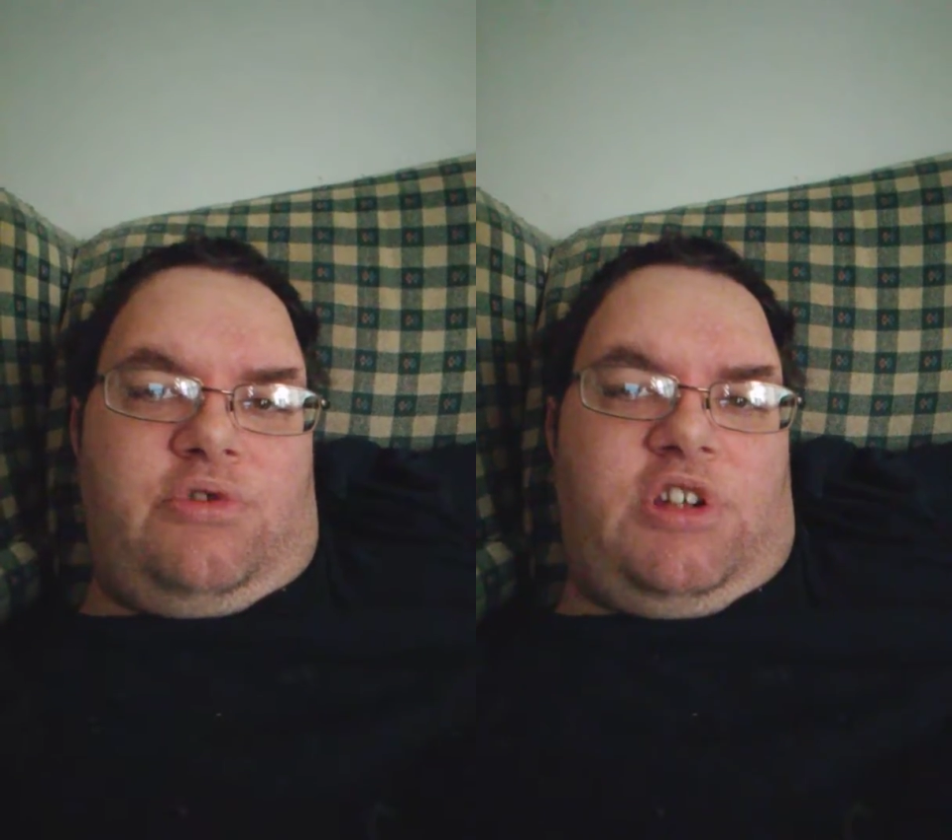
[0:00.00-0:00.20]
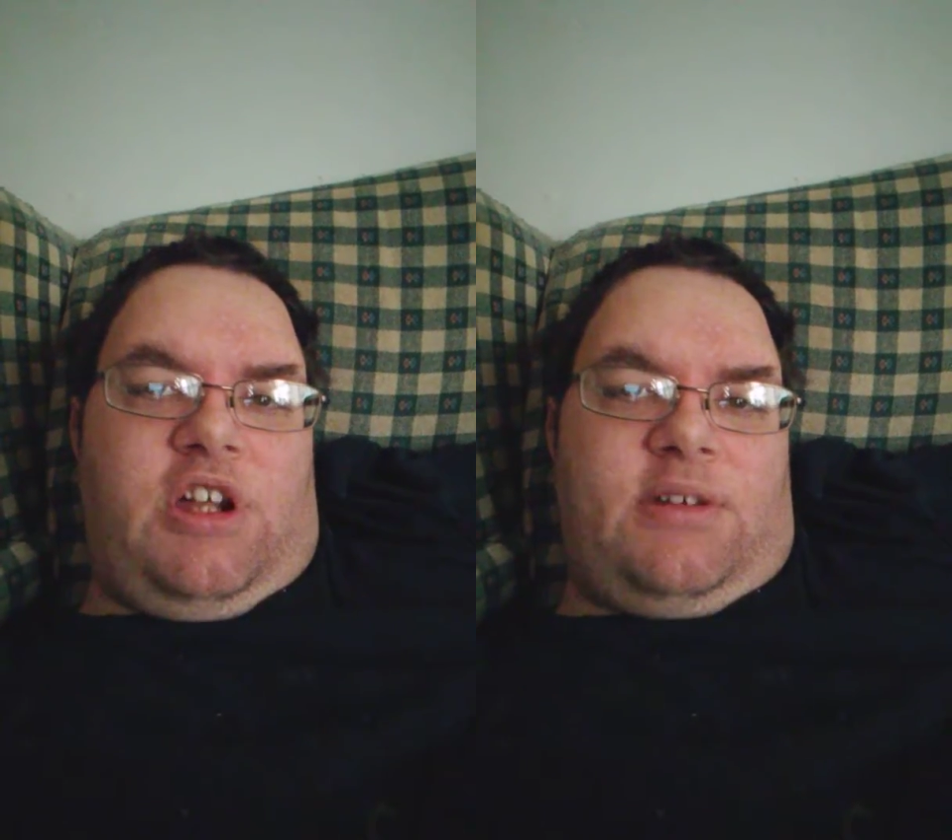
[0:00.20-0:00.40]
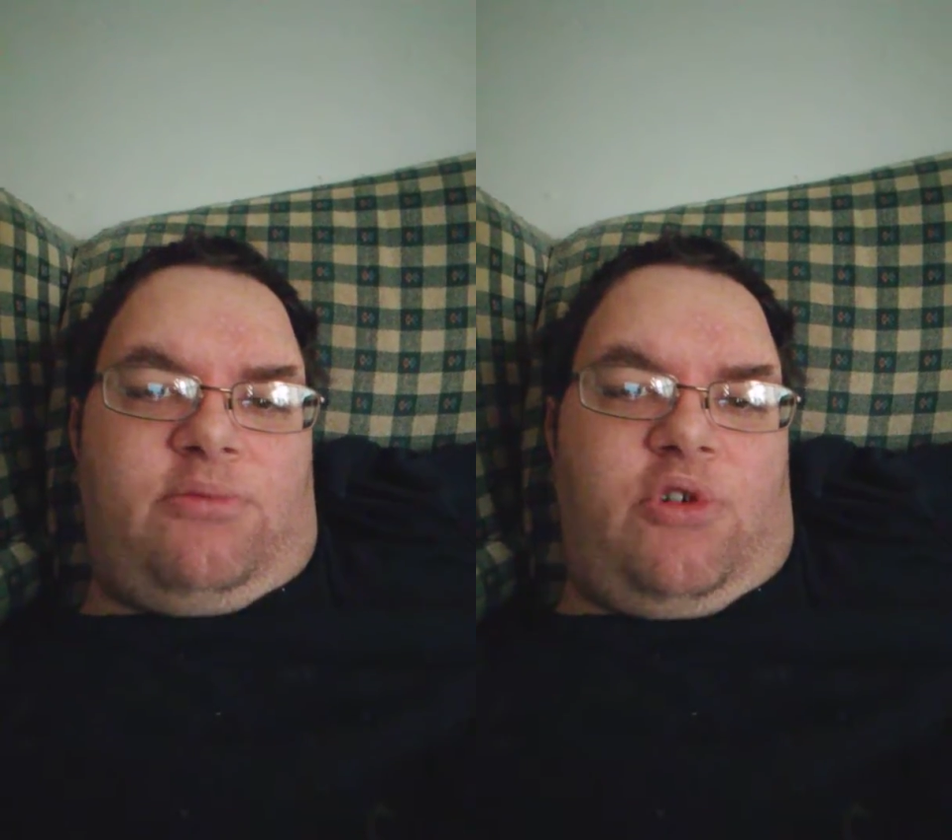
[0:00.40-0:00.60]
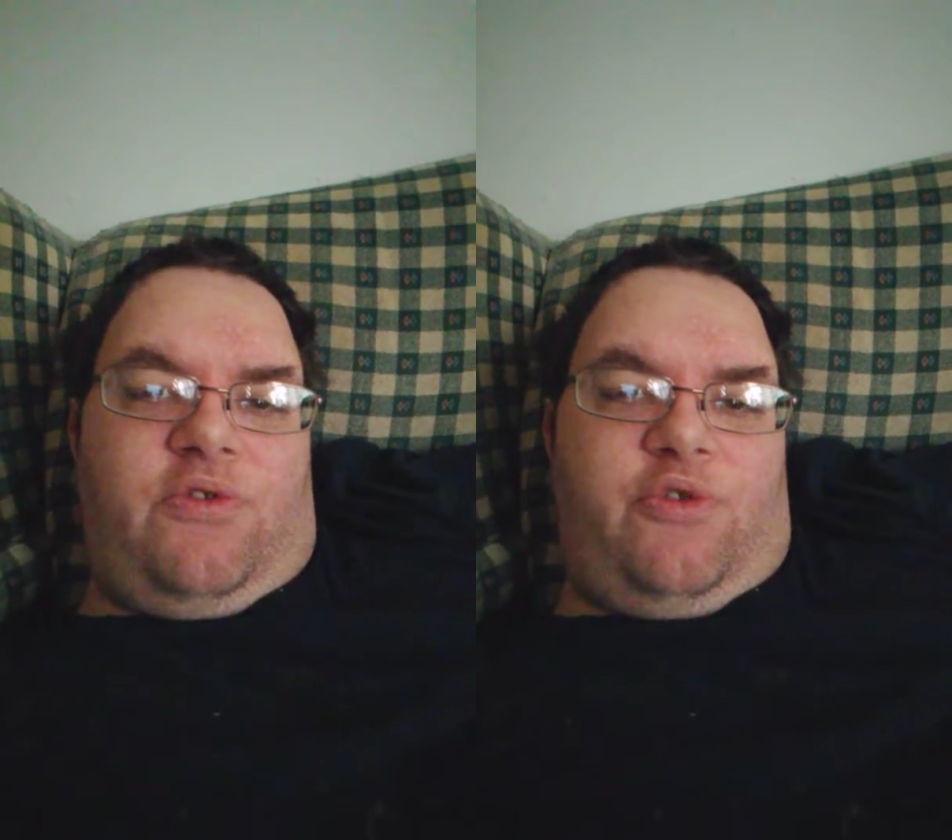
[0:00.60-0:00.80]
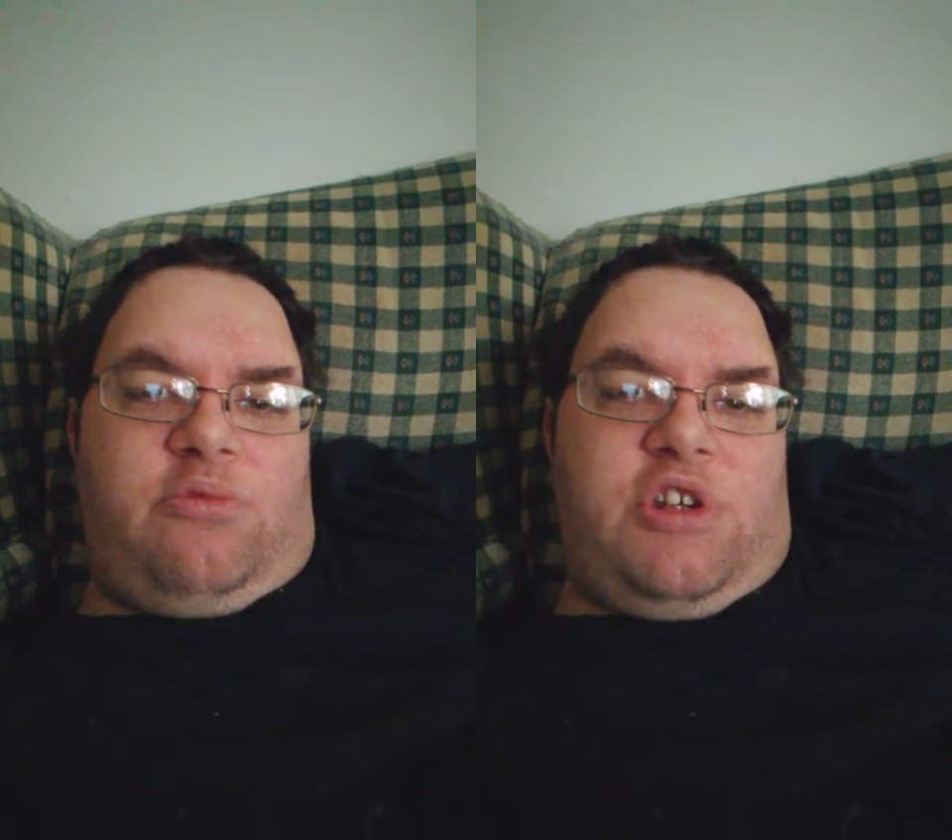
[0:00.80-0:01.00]
would like more
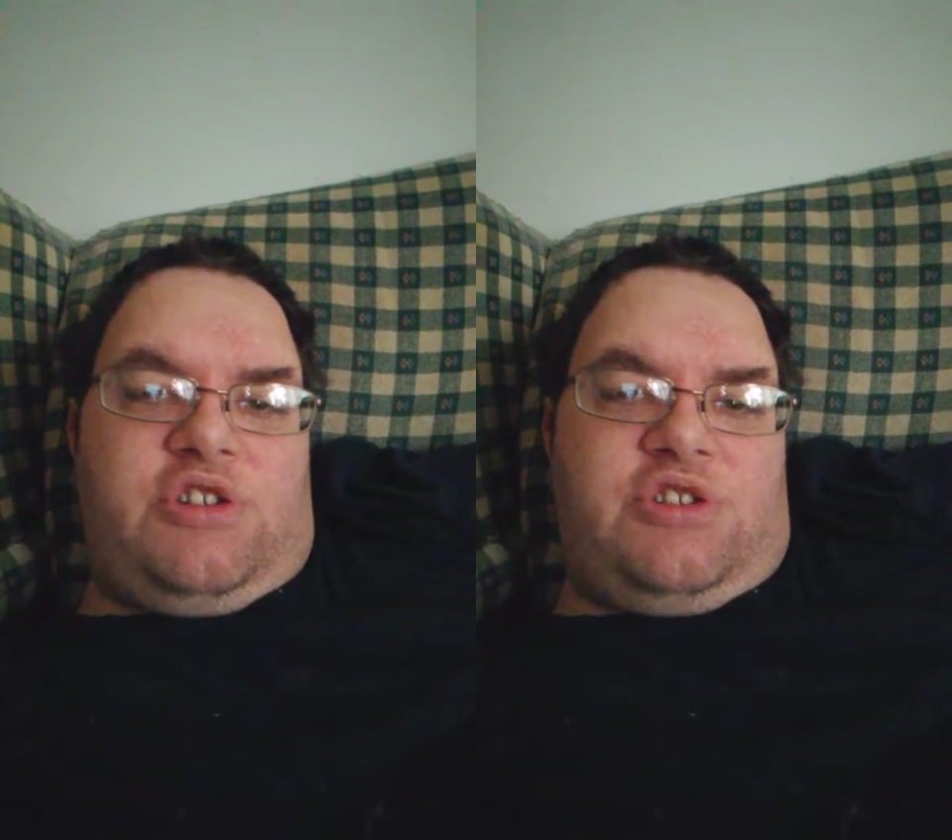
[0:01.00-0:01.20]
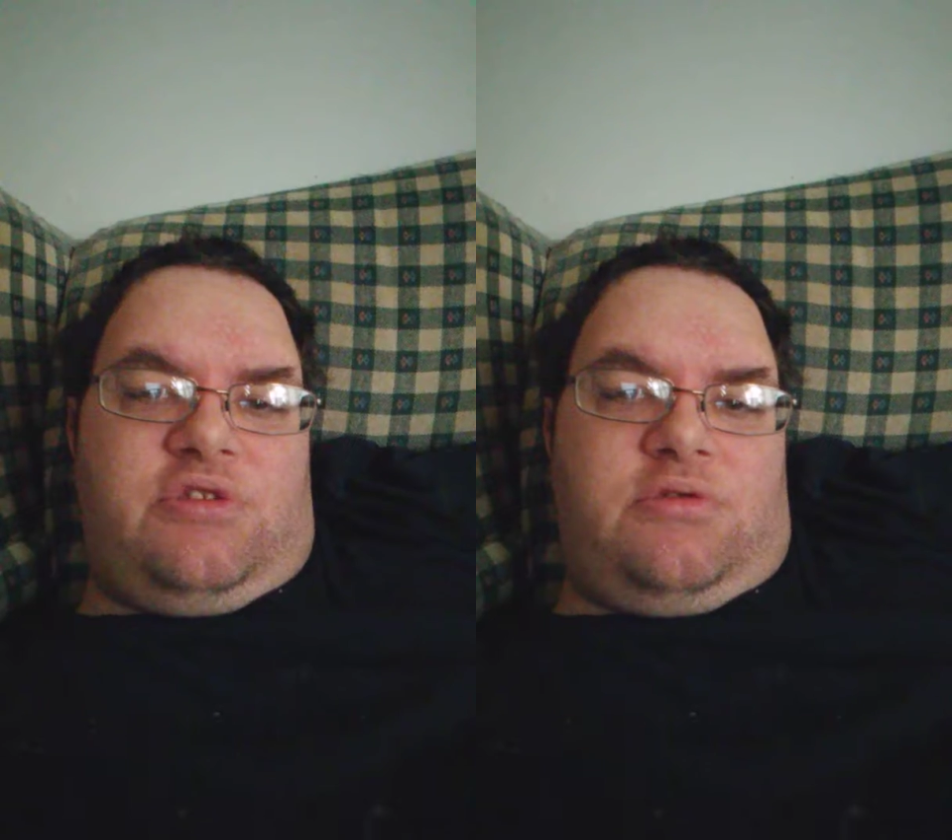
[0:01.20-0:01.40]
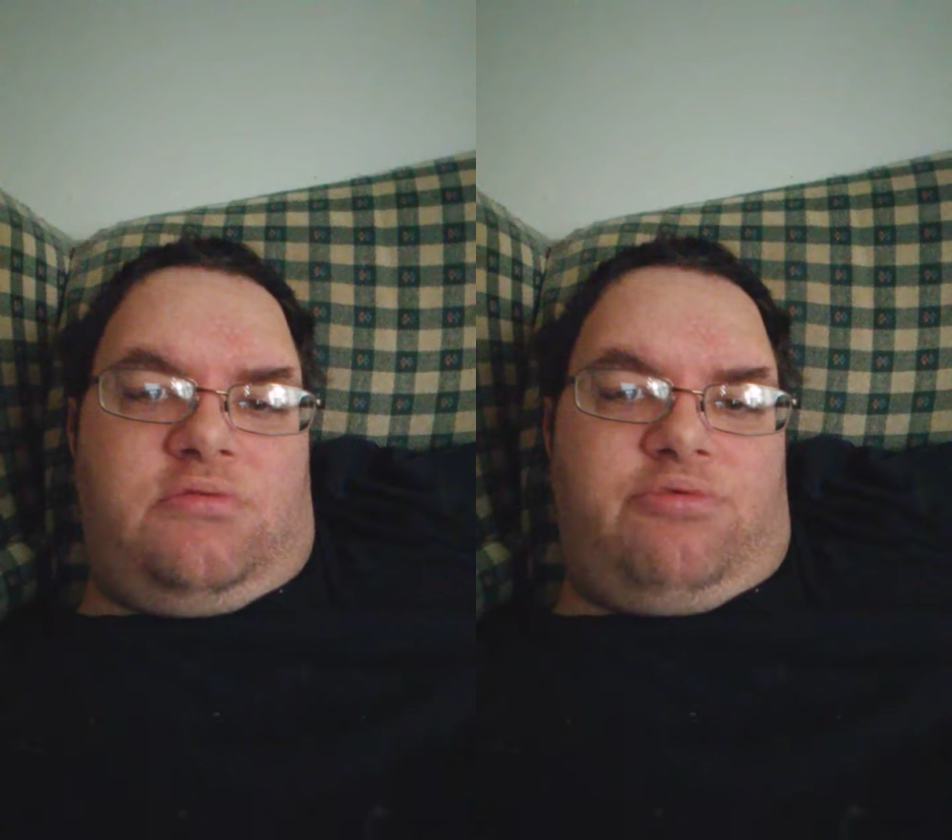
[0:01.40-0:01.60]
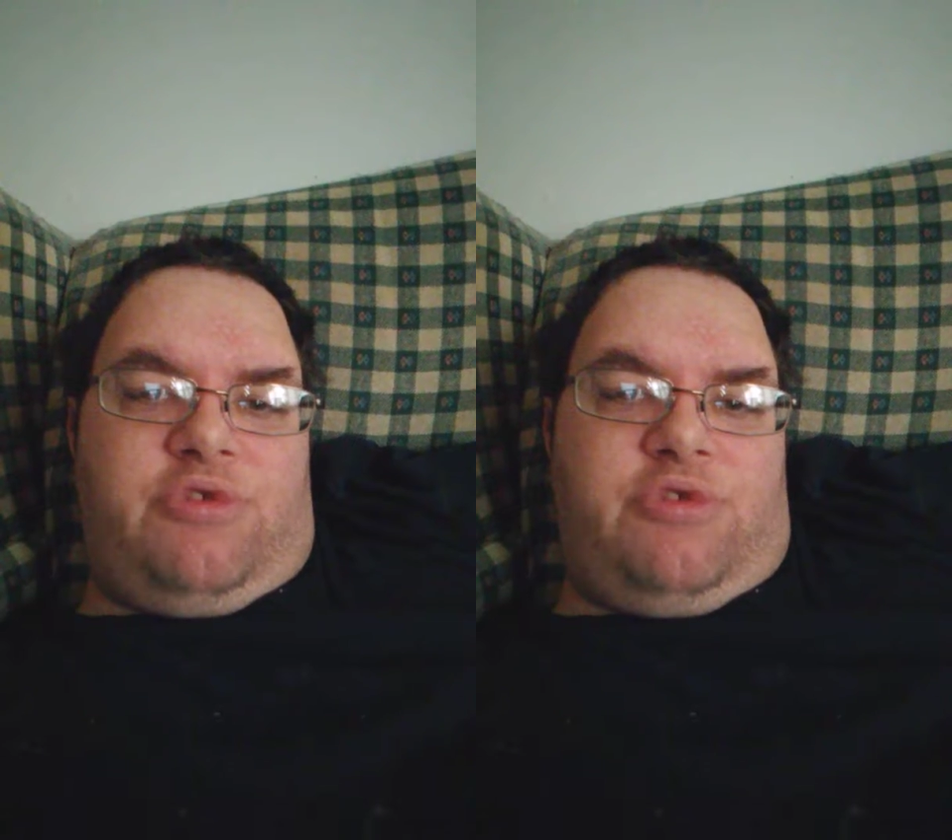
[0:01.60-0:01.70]
information,